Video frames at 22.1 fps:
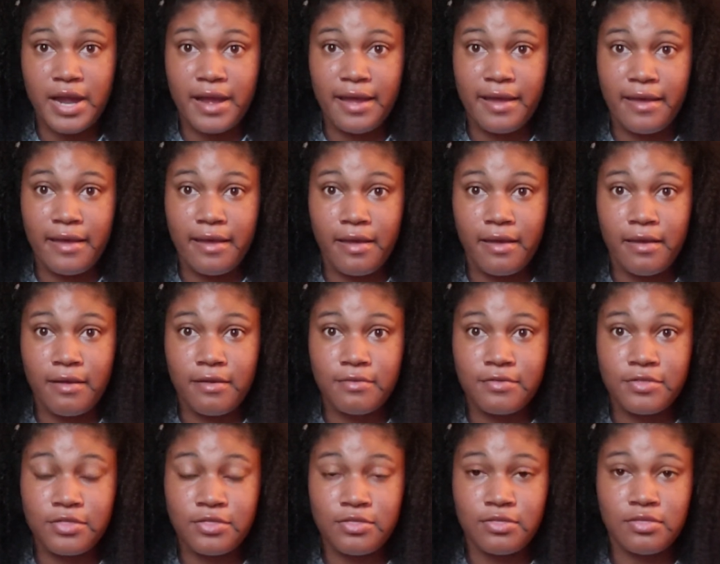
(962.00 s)
I have
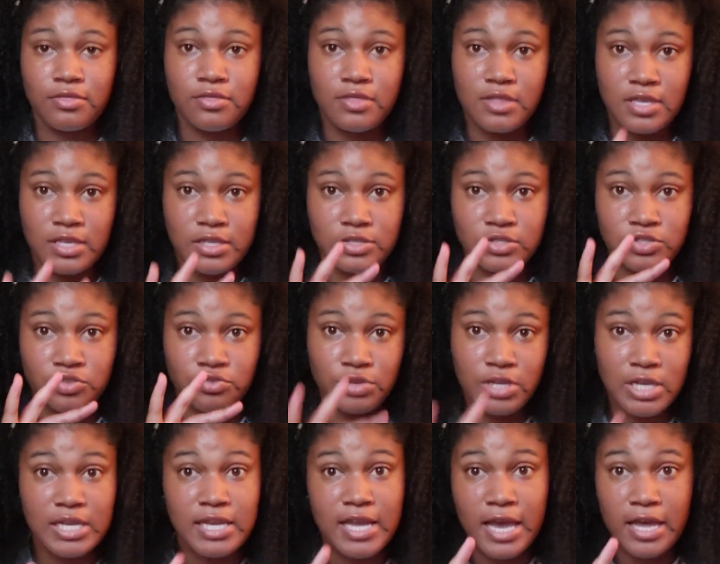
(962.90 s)
these
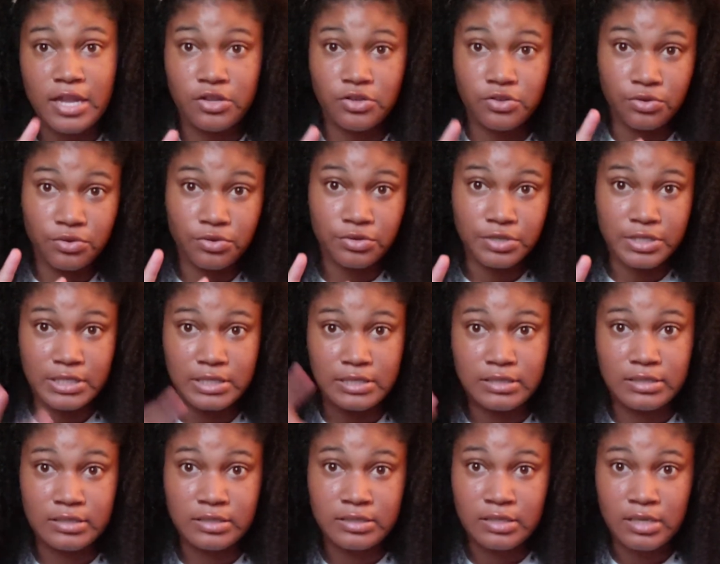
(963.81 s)
3
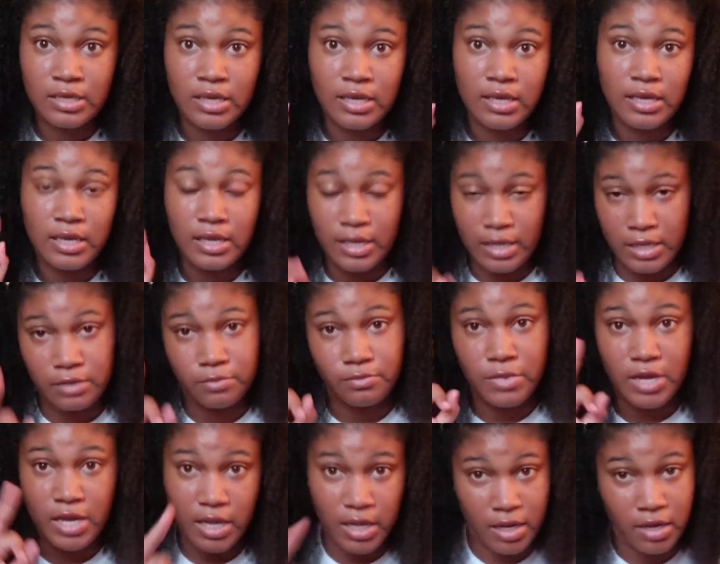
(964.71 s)
categories in
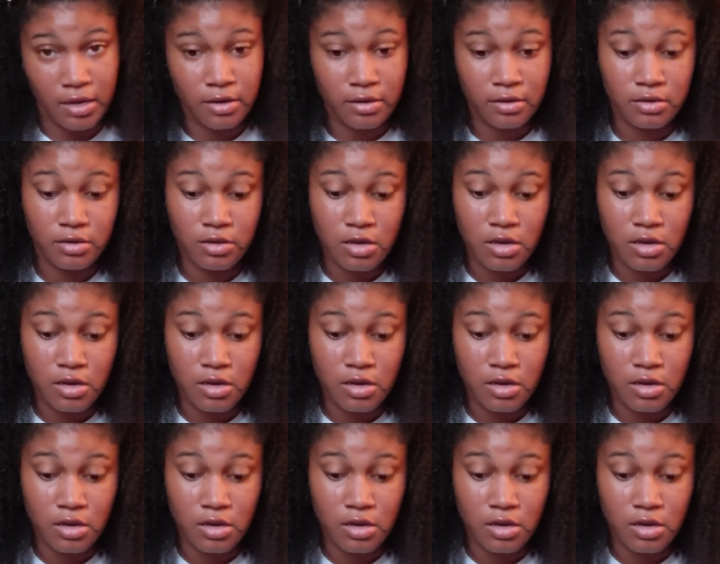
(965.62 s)
my hair.